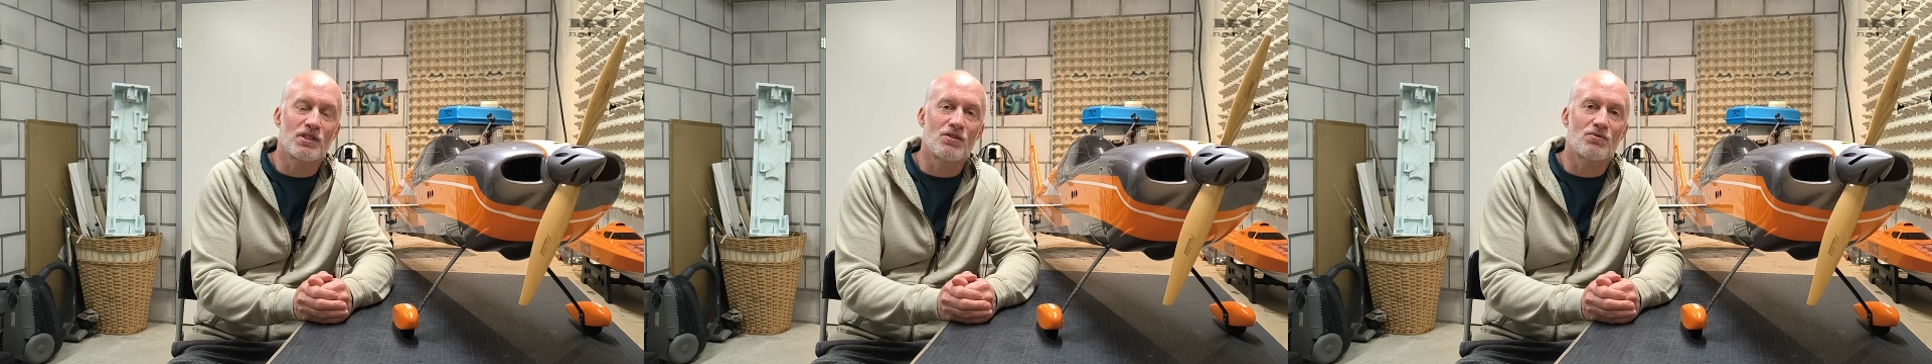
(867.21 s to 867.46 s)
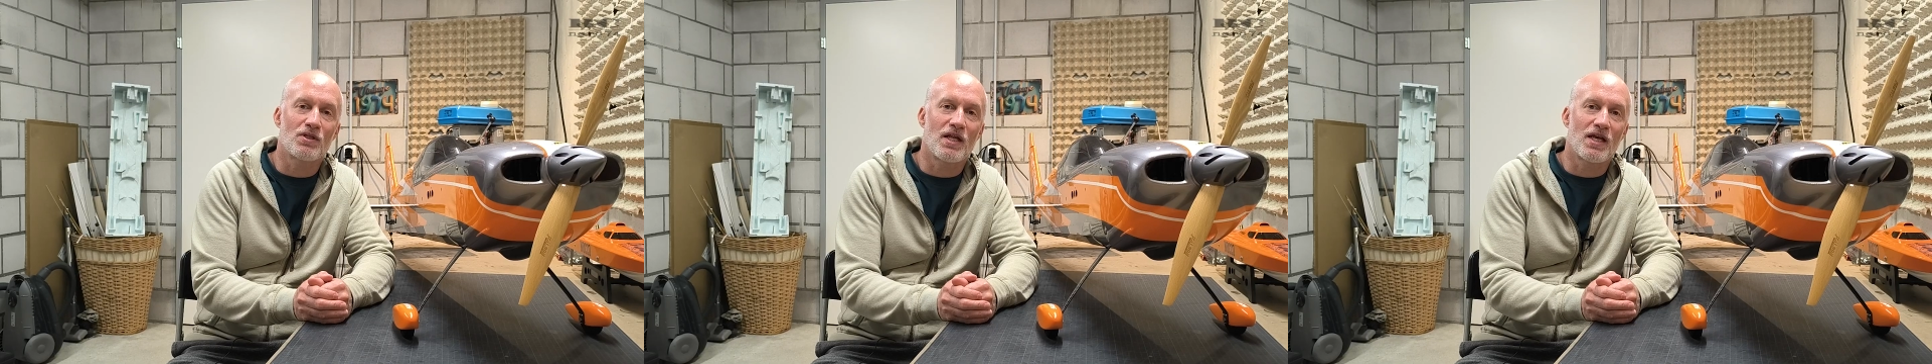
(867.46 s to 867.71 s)
See
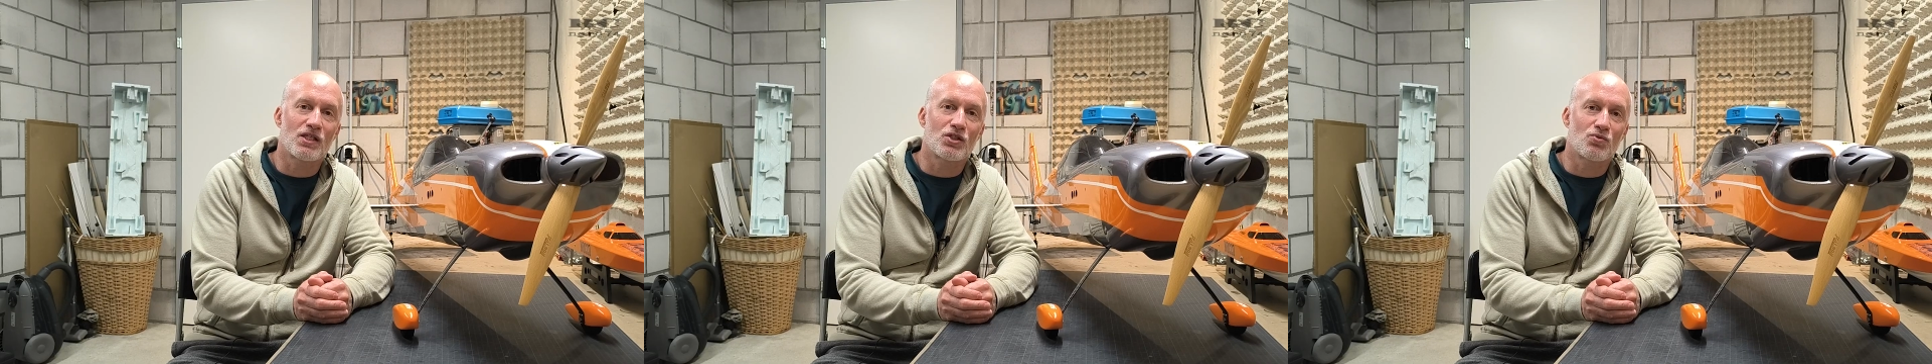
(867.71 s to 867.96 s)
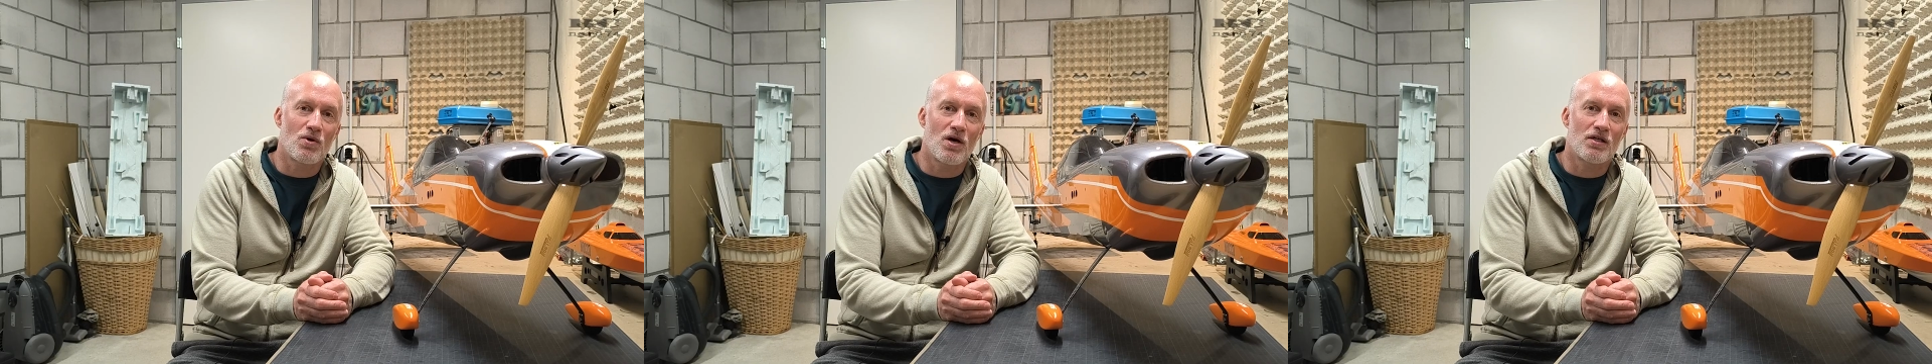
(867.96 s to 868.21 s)
you in the
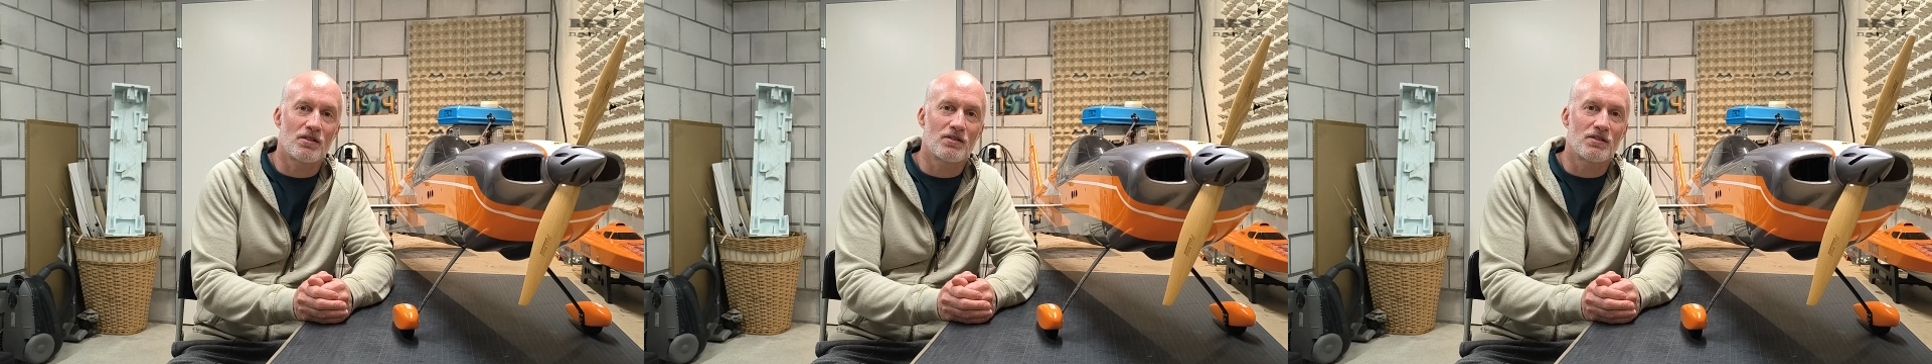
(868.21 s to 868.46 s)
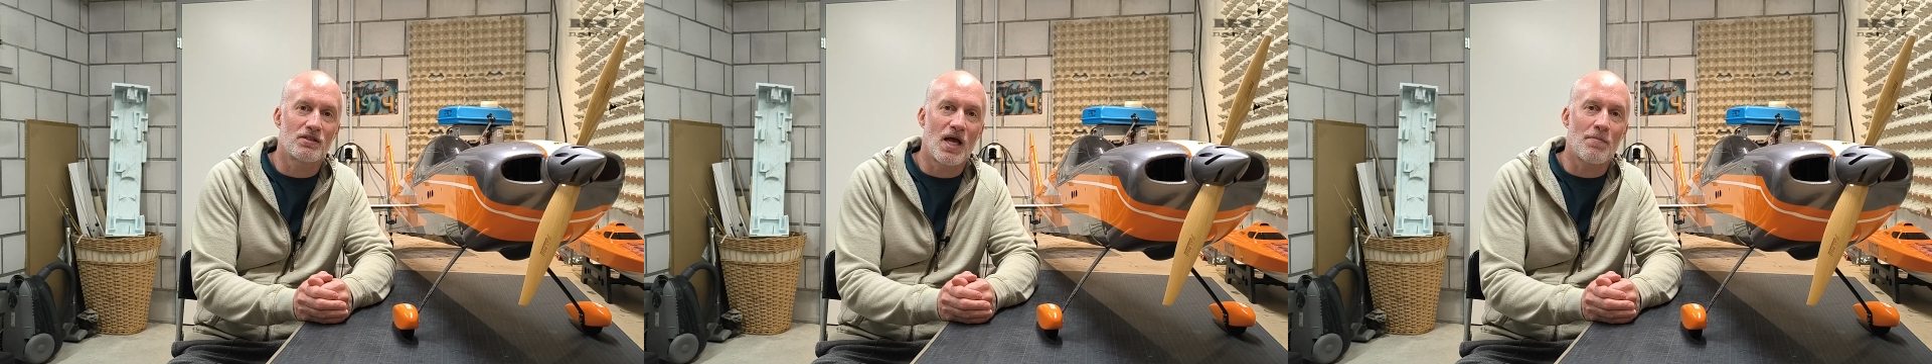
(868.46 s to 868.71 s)
next
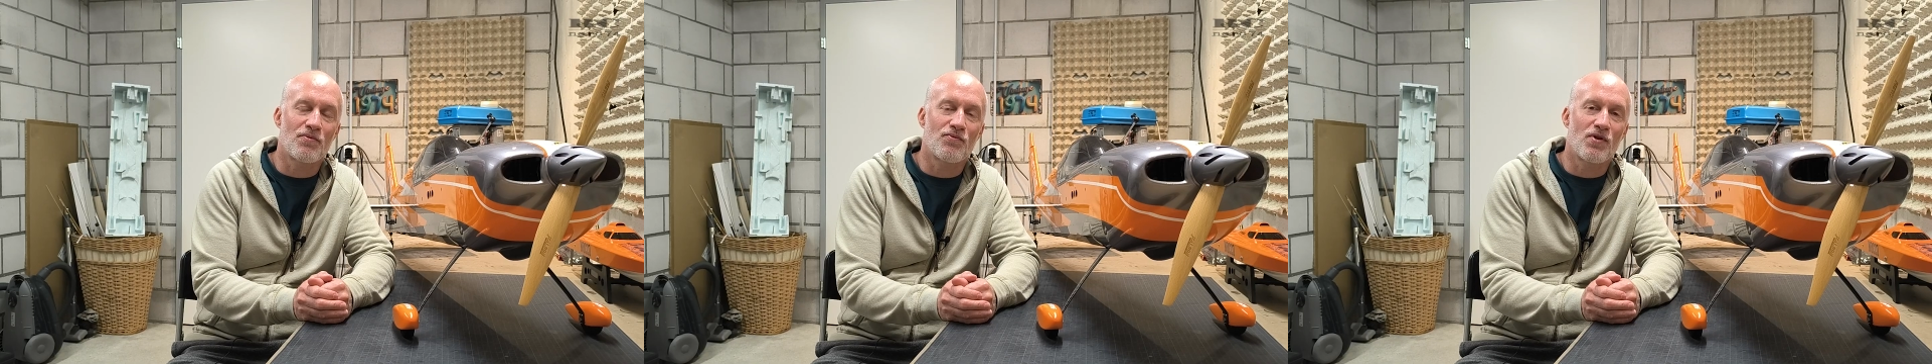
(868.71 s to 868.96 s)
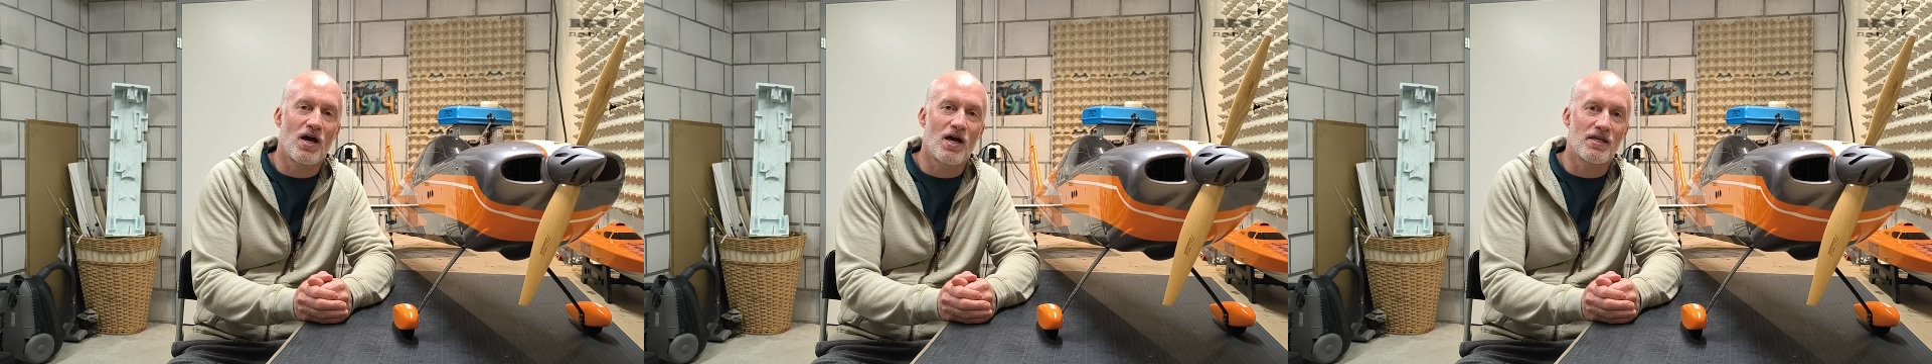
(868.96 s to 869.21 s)
one. Happy
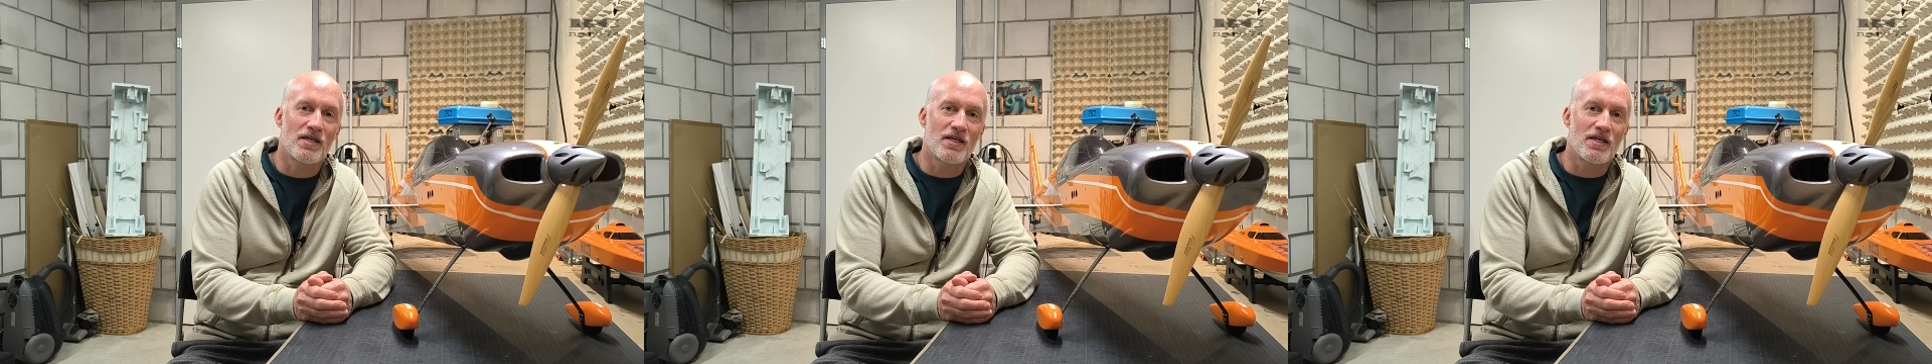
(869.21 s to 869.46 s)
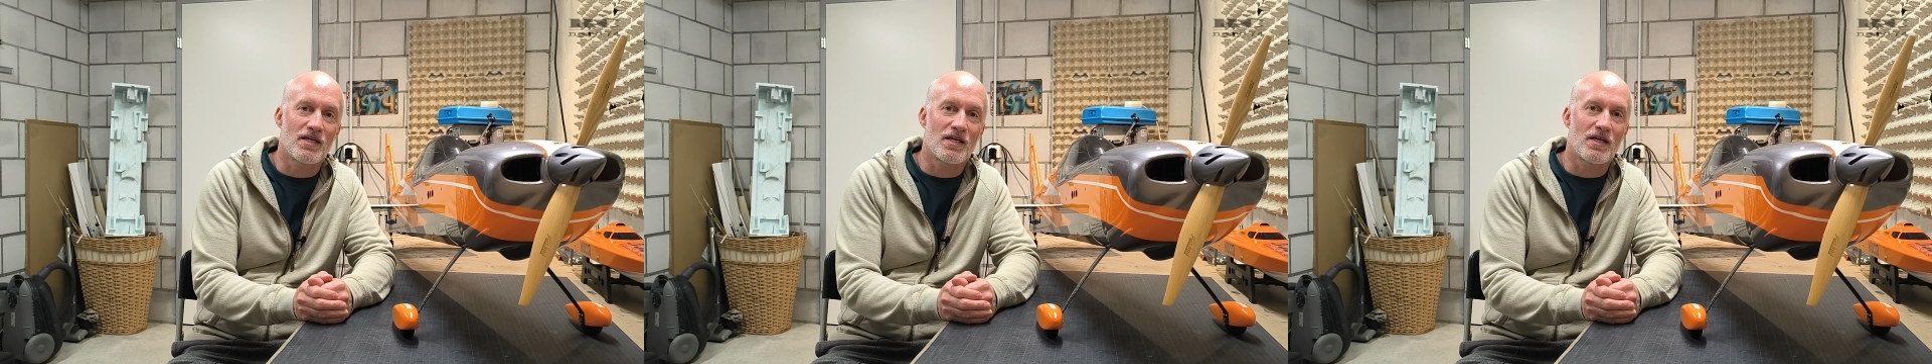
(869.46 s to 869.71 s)

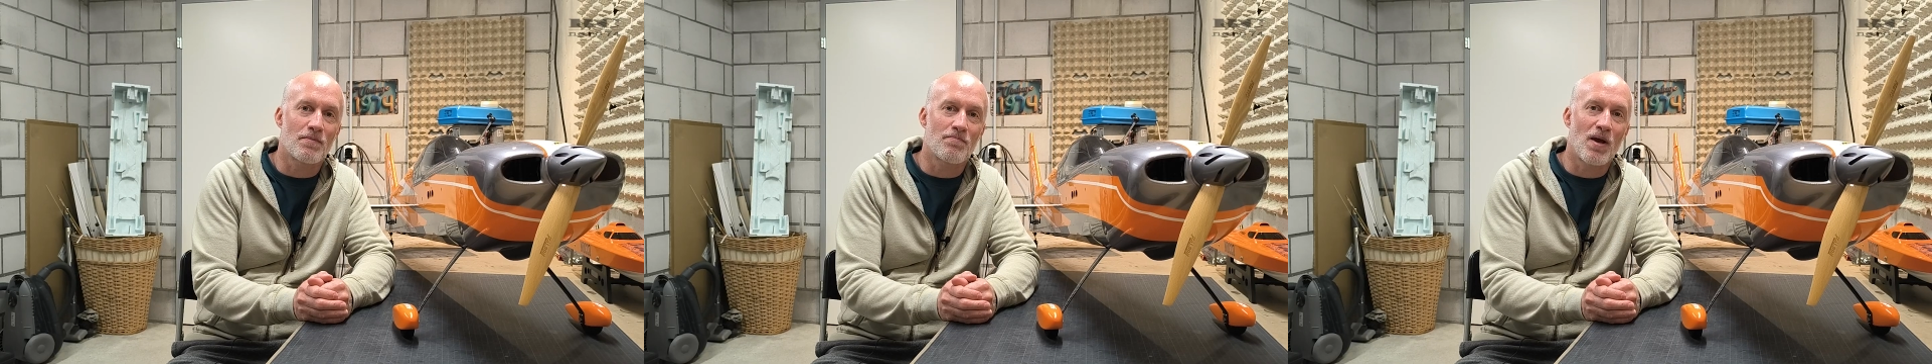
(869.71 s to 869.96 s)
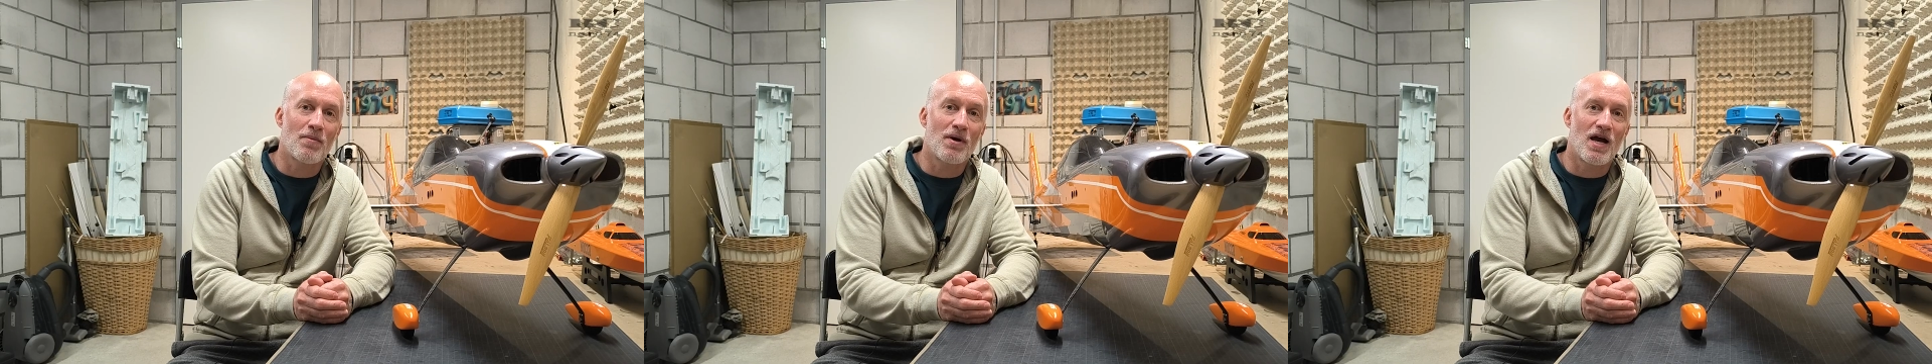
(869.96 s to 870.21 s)
flying.
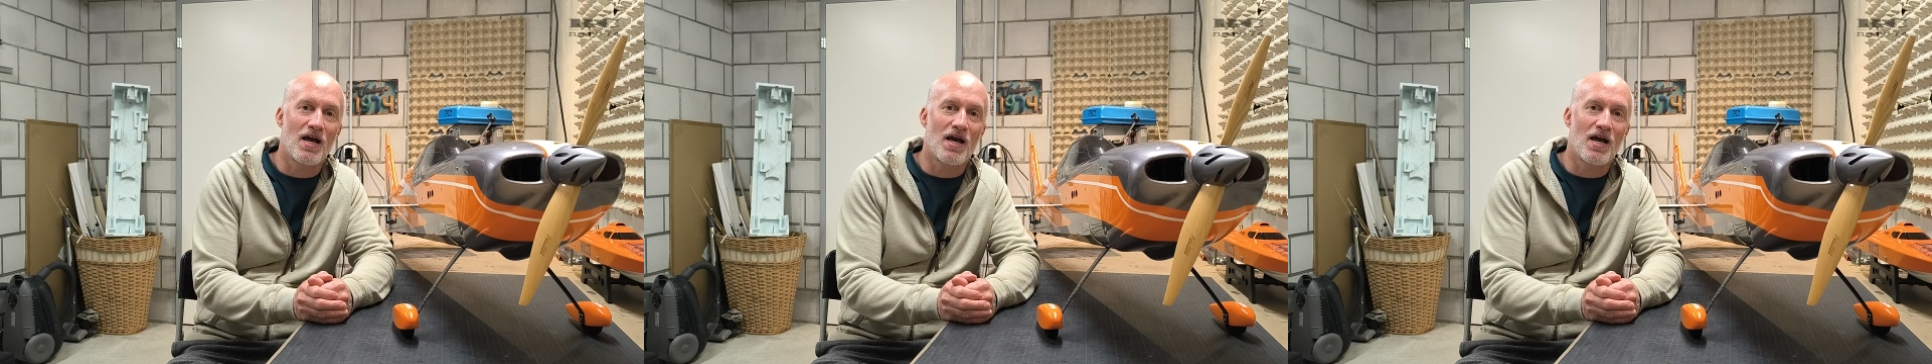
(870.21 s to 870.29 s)
Bye